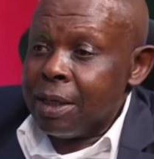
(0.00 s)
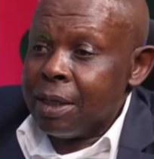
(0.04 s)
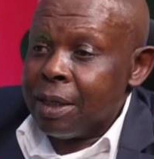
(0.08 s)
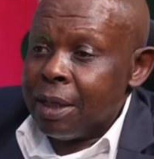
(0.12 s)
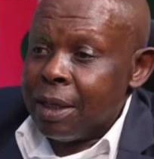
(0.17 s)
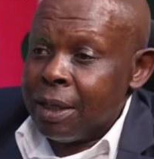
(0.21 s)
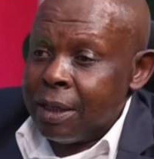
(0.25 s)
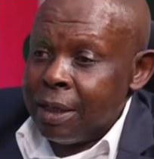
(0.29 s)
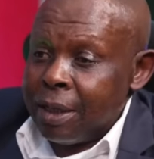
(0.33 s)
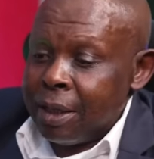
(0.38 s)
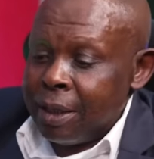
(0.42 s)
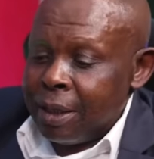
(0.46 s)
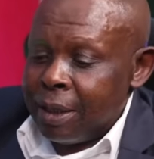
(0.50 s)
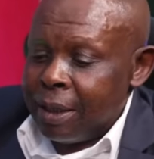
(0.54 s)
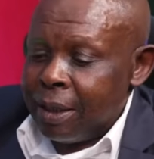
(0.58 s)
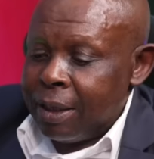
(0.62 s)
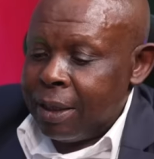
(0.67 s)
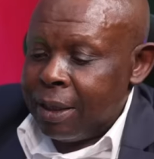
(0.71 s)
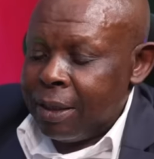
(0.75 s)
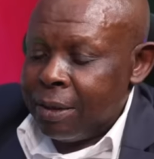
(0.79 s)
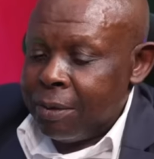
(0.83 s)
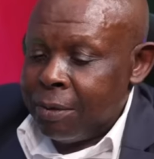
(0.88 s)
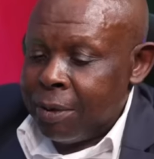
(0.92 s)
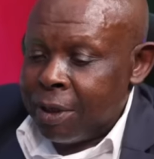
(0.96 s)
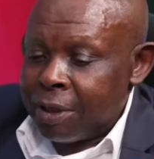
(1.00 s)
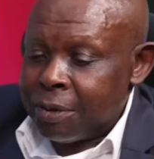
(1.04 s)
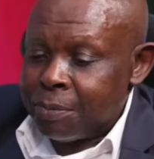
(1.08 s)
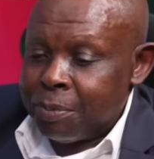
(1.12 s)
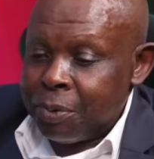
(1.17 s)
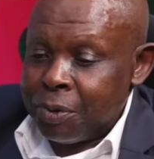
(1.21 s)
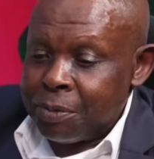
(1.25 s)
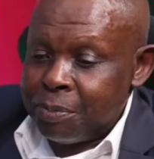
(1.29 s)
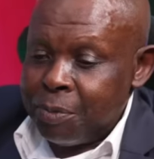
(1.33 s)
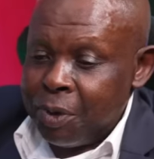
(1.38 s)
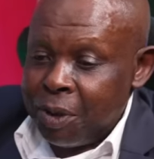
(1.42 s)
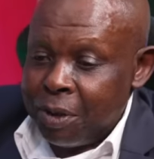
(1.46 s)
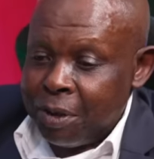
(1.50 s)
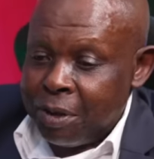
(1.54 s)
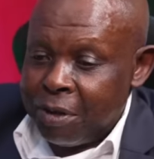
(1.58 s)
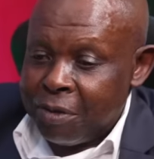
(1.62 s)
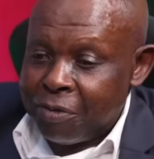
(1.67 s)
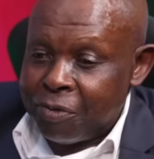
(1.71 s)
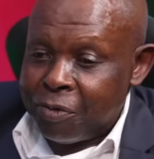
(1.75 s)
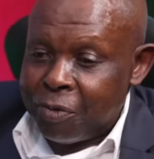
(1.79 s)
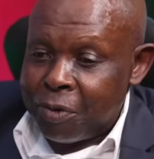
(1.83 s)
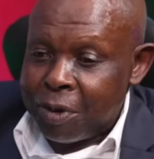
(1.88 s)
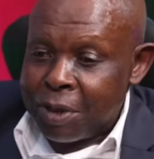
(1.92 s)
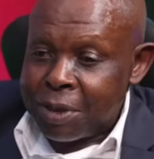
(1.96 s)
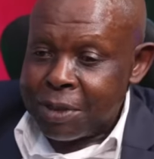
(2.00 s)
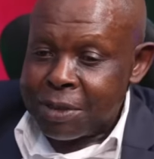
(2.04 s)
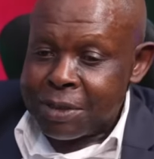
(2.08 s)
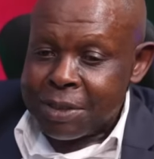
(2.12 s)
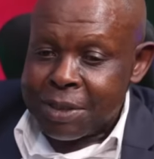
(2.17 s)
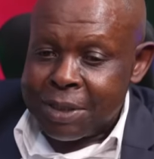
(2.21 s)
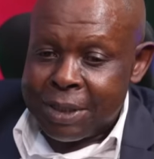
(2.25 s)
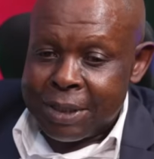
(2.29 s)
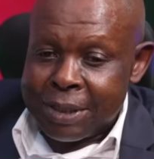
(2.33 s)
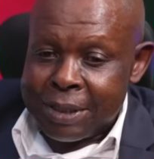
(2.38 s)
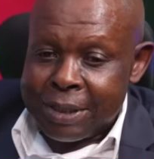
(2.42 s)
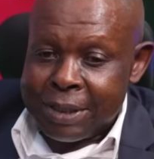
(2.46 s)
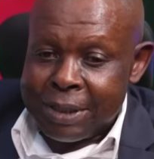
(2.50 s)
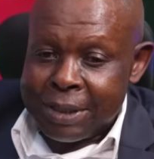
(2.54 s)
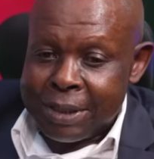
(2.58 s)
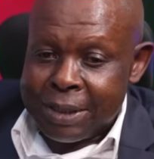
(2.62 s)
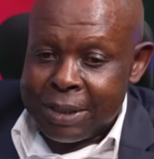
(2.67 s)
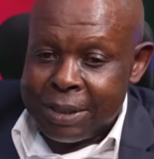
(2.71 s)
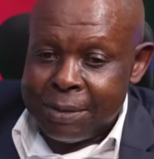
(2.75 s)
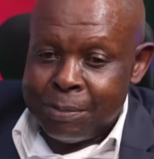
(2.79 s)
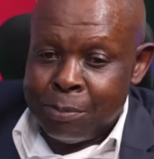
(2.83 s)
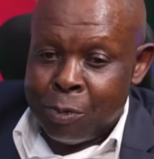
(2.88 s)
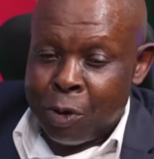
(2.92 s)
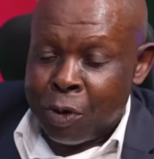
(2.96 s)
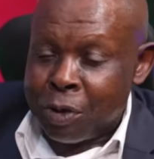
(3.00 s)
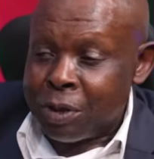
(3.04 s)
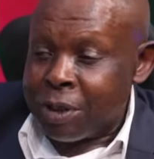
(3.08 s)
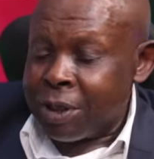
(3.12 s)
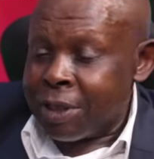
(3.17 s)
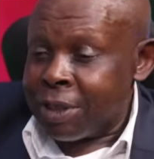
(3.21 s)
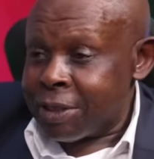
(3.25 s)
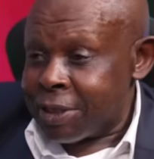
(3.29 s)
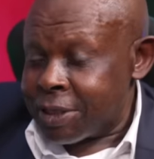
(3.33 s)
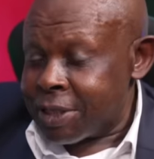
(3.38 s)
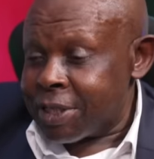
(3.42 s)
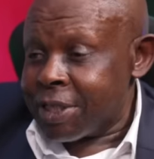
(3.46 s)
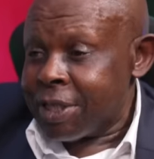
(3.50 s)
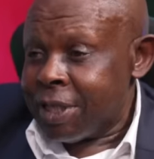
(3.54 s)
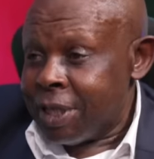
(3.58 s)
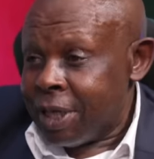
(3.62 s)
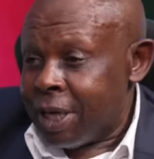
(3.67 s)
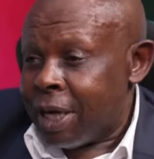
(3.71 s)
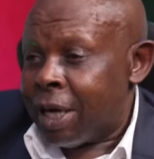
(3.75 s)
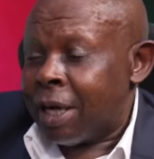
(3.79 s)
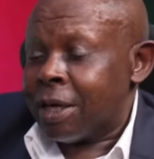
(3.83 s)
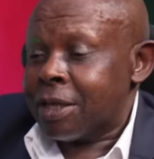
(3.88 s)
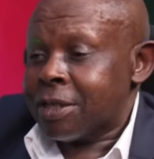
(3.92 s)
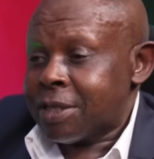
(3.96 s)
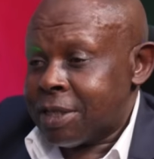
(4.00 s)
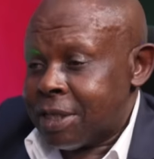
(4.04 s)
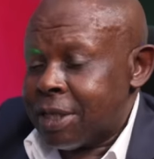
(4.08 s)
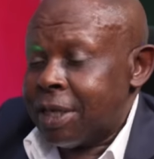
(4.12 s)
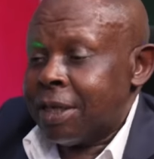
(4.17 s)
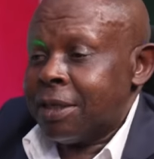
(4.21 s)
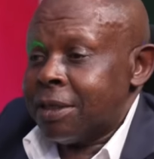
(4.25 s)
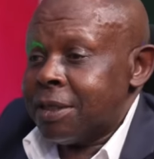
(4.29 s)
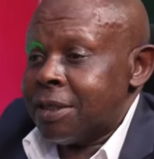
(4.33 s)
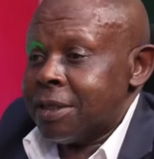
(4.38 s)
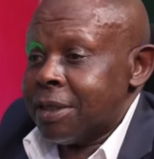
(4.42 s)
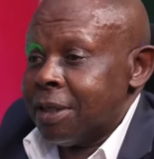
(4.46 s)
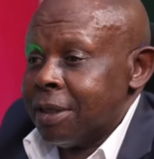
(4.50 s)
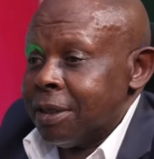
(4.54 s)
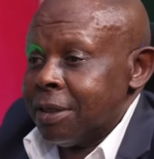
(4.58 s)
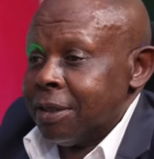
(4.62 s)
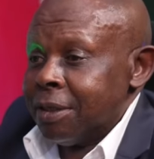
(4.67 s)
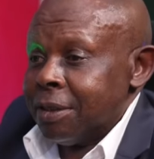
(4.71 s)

and uh, what put me off was the Model C accent.